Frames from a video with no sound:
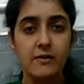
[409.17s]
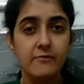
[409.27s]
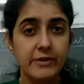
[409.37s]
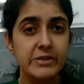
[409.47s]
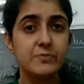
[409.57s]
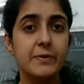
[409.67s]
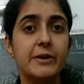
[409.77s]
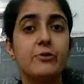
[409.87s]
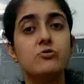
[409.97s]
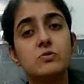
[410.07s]
which
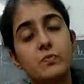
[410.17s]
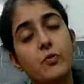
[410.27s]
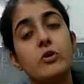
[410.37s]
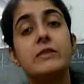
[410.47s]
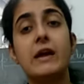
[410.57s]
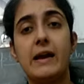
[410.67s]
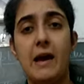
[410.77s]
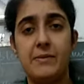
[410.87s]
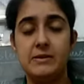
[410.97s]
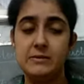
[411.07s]
produce both the
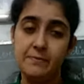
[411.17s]
gametes,